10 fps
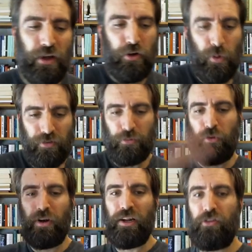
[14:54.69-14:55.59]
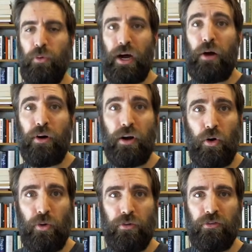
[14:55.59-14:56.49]
You are subordinate to our
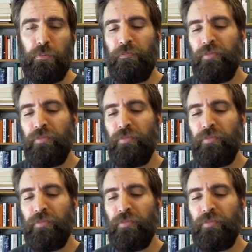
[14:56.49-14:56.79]
goals.